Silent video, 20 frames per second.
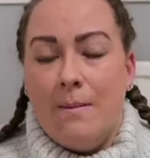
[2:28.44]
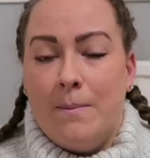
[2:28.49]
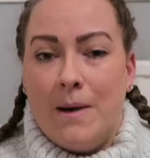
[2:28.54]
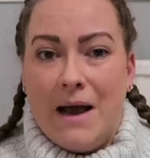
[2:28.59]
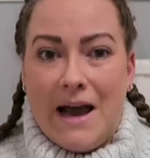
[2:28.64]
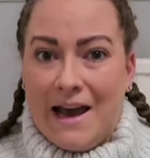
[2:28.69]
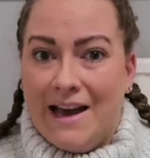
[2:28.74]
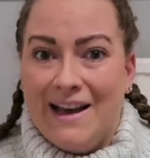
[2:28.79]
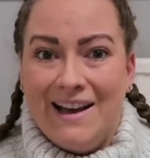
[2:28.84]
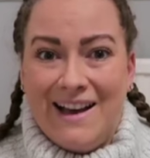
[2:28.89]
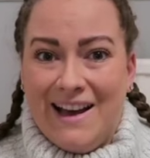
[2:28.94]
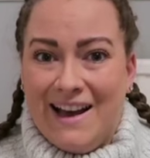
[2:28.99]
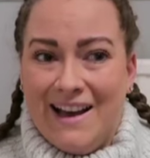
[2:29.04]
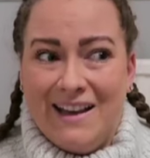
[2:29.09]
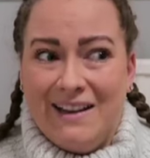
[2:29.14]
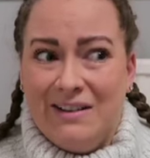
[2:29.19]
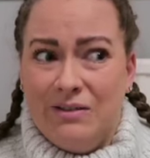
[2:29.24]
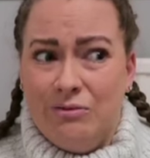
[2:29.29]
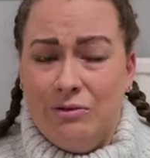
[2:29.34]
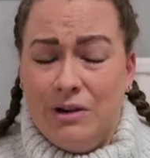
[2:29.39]
But
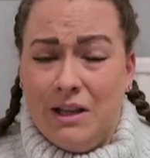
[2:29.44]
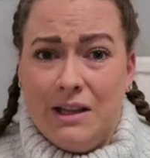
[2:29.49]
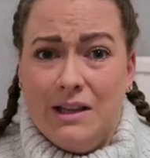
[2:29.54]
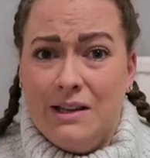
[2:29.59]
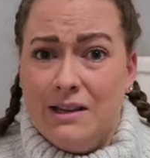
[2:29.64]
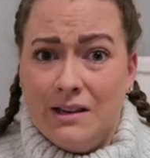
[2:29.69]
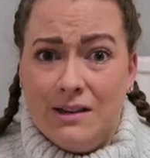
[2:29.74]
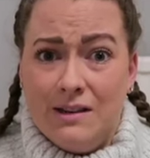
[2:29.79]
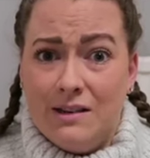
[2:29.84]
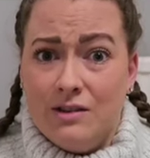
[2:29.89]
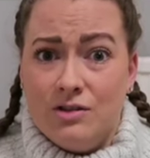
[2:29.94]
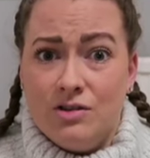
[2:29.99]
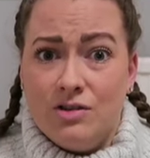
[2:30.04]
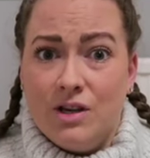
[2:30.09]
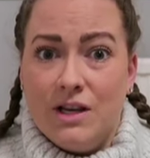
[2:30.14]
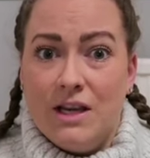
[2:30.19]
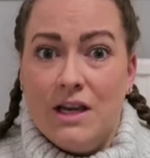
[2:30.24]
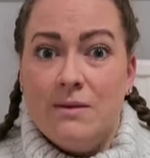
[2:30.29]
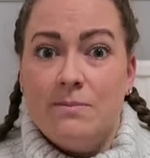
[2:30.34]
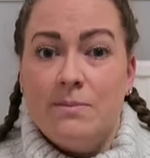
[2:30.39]
I really didn't
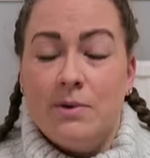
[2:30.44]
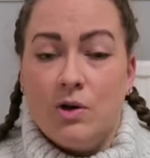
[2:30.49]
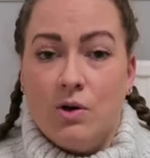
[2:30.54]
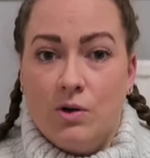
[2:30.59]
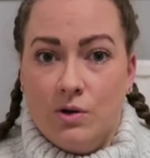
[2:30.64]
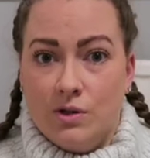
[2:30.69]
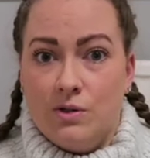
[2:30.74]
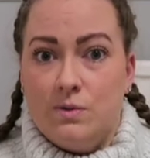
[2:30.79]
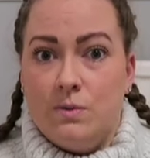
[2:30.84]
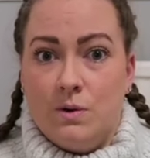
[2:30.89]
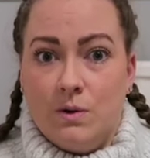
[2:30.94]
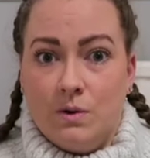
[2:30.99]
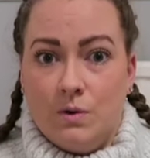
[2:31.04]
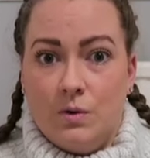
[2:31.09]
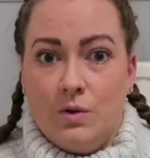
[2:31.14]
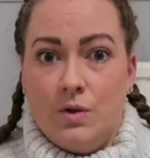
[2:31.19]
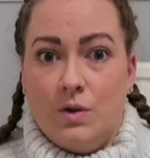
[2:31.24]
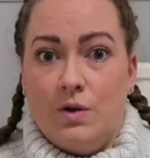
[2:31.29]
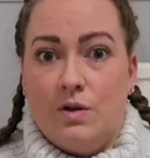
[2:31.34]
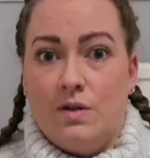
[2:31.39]
enjoy it because we were
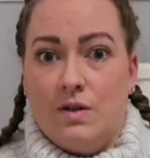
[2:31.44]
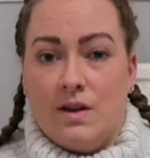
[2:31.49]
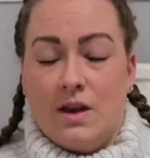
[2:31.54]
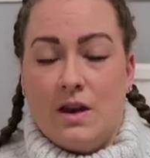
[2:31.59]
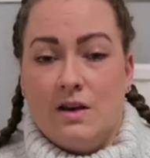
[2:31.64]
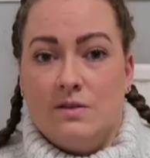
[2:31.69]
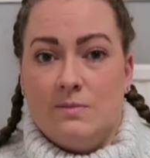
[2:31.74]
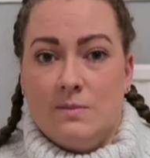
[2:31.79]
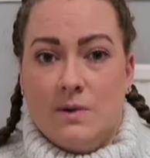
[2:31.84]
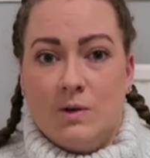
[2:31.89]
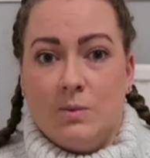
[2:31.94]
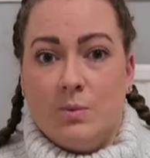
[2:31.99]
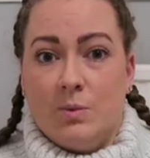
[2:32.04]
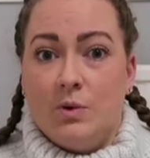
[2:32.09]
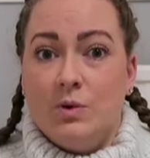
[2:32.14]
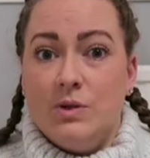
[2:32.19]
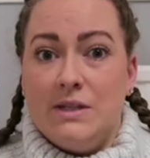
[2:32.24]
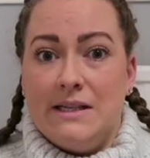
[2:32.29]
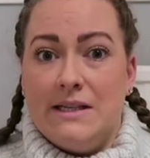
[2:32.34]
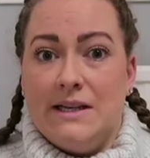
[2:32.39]
going through the cow's milk
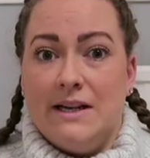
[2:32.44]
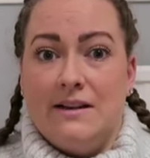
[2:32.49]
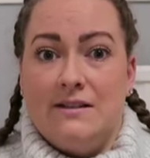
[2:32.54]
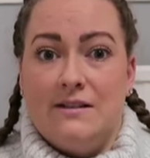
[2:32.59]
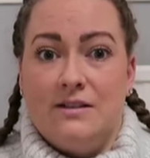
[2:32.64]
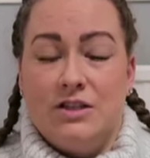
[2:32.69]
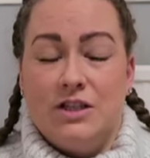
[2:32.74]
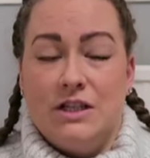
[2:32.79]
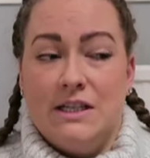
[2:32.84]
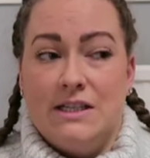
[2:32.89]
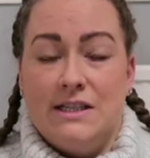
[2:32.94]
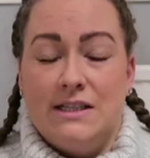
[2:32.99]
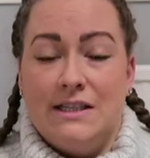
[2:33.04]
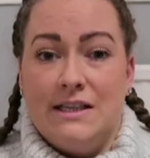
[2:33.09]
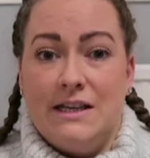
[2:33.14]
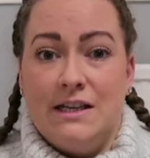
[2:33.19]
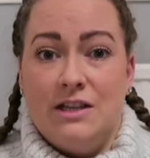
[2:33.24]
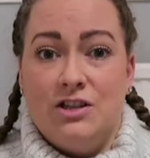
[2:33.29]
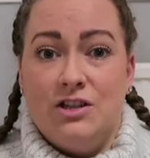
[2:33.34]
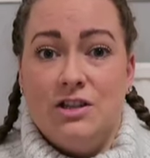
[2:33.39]
protein allergy
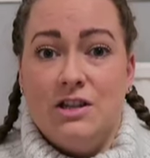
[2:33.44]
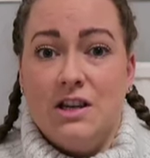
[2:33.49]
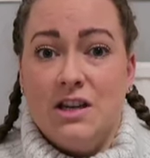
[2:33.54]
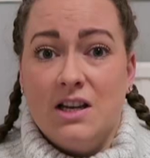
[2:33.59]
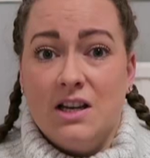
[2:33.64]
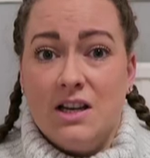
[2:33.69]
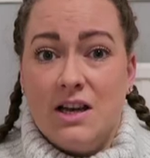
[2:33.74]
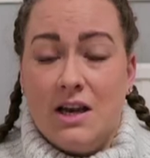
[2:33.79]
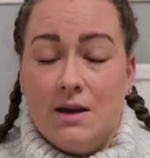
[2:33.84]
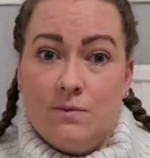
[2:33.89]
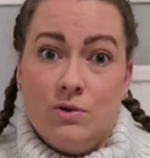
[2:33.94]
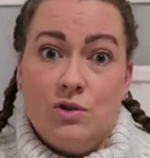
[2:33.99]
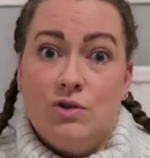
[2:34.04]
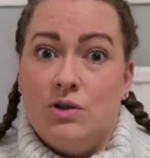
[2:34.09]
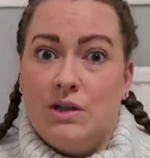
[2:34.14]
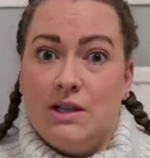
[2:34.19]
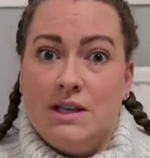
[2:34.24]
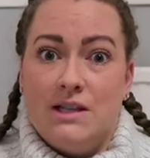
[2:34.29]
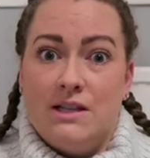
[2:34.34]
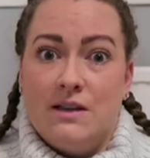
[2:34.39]
stage. It was
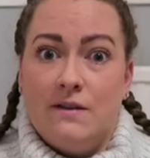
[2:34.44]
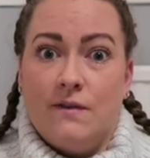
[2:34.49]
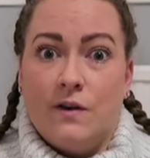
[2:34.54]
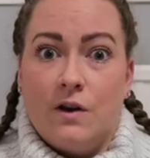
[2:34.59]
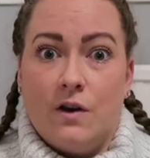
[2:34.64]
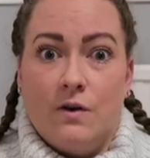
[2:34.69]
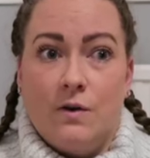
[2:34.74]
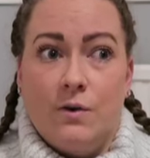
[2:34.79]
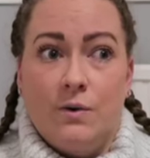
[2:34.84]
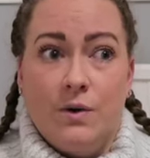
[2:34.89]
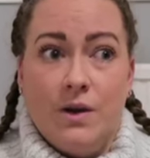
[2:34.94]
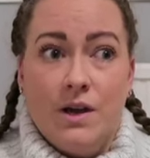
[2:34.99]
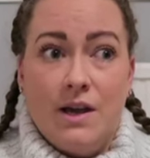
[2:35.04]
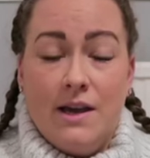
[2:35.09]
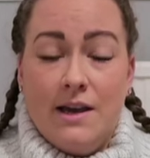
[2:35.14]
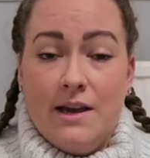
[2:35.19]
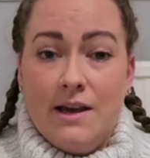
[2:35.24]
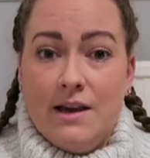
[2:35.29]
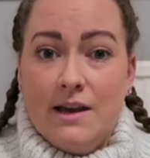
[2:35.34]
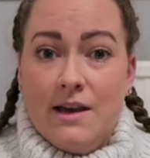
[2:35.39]
really difficult.
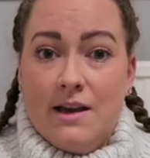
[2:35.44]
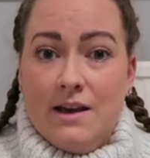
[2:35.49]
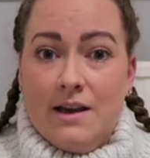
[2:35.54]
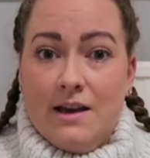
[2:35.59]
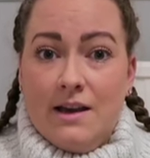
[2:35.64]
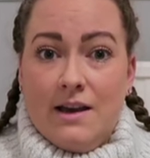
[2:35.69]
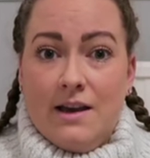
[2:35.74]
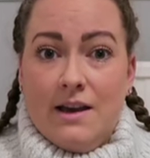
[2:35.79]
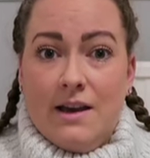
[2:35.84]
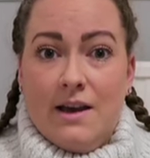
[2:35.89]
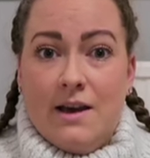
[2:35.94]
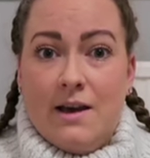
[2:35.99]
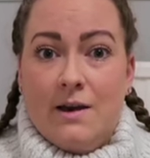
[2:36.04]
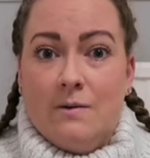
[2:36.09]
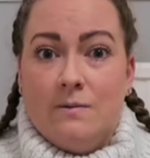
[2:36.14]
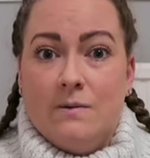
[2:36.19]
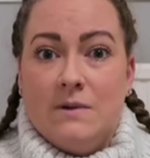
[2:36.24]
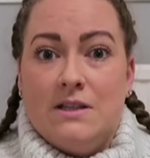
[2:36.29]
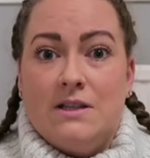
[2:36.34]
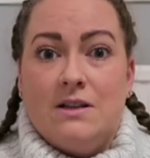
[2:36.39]

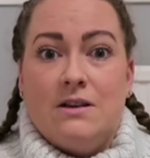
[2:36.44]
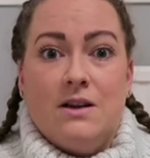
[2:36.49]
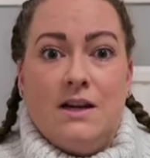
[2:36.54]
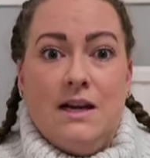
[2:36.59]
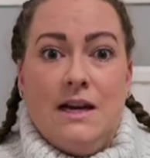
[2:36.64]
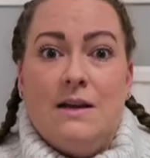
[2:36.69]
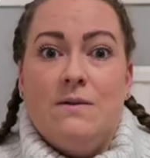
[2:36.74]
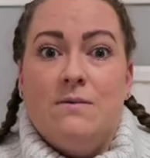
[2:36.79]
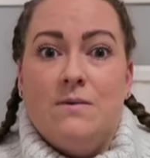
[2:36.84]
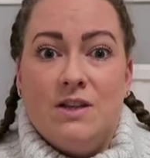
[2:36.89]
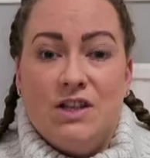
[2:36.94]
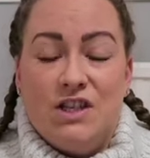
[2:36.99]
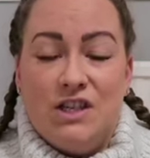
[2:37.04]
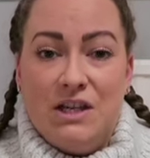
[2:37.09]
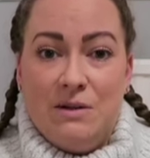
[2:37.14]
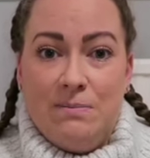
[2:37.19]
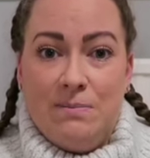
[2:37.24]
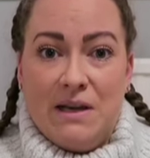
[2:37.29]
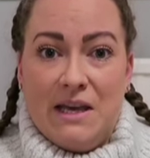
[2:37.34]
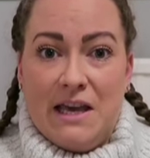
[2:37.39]
It was great when
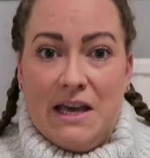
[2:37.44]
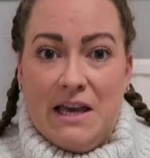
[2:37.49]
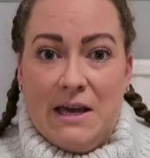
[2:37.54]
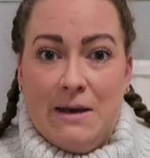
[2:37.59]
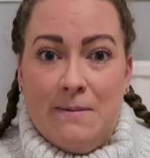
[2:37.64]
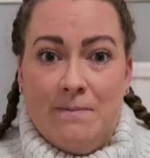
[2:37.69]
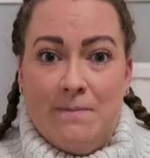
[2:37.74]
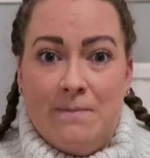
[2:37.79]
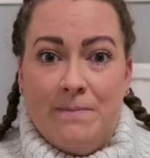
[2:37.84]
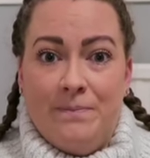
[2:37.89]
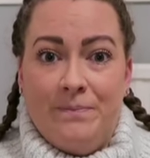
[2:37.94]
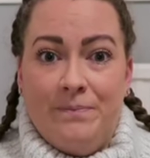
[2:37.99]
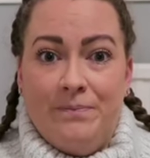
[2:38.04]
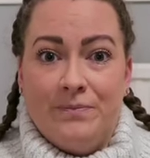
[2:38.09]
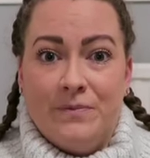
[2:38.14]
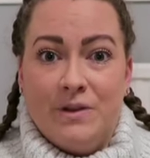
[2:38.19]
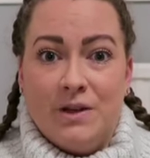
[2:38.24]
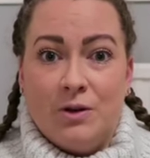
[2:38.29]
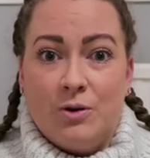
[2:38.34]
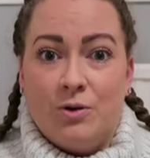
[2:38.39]
she became
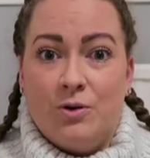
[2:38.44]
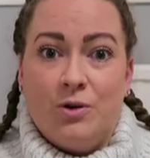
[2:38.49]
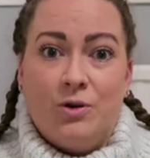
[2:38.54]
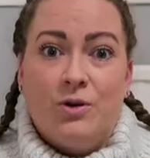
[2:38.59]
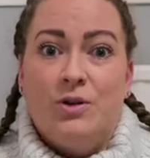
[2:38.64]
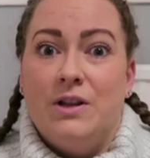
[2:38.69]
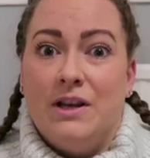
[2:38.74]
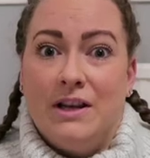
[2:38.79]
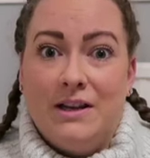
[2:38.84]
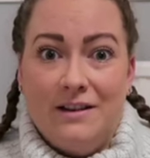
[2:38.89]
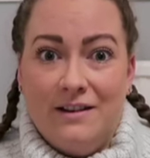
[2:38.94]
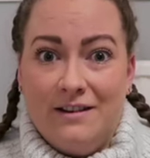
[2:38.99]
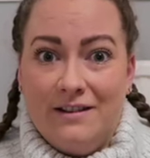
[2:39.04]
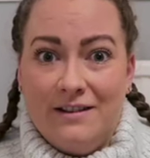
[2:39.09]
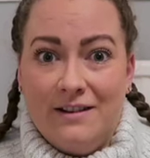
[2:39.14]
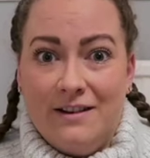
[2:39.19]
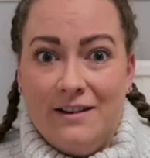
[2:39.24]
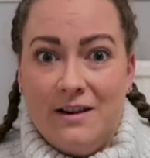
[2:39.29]
crawling,